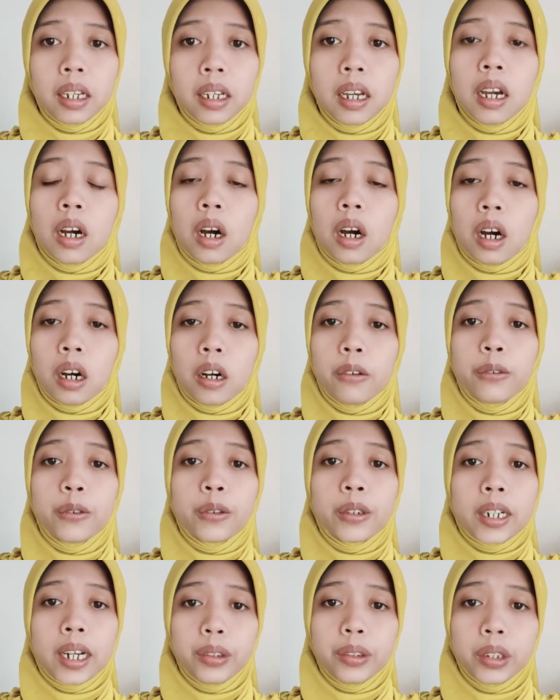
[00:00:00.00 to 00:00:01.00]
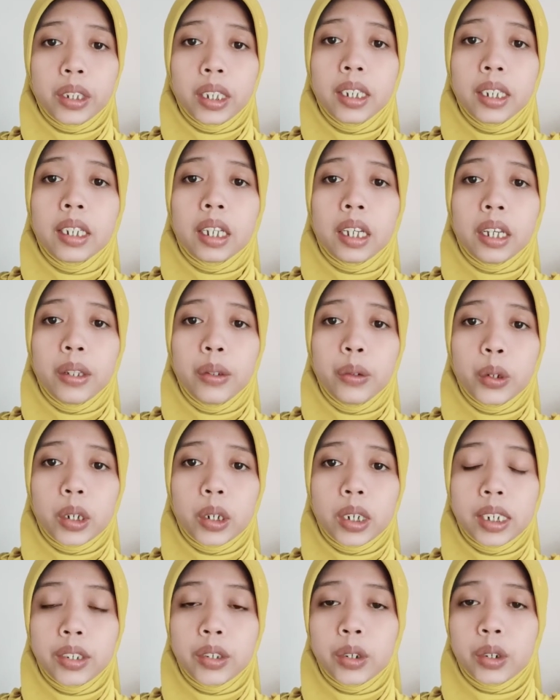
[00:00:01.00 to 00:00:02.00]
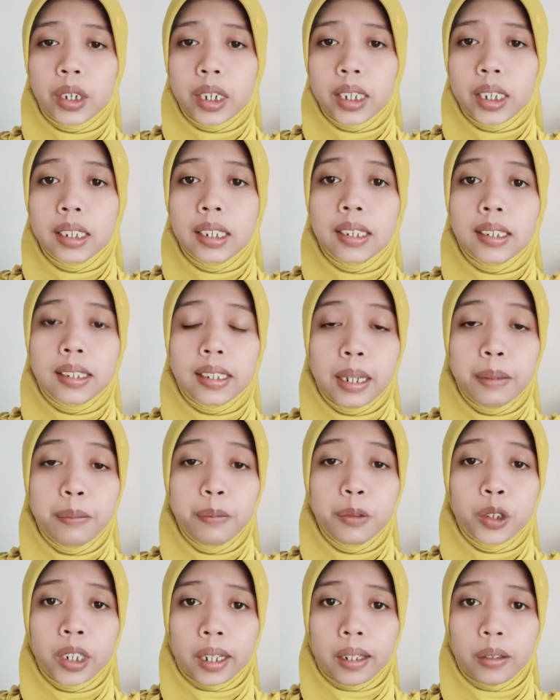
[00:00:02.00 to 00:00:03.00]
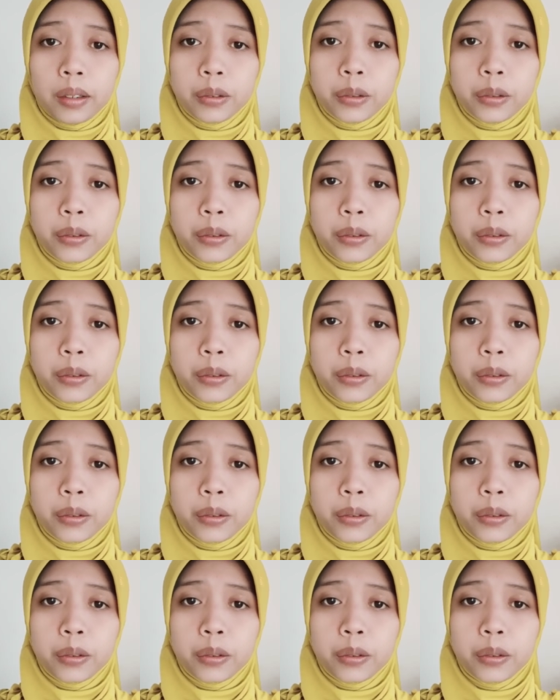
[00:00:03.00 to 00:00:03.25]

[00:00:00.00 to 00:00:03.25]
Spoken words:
of cutting interest rate themselves.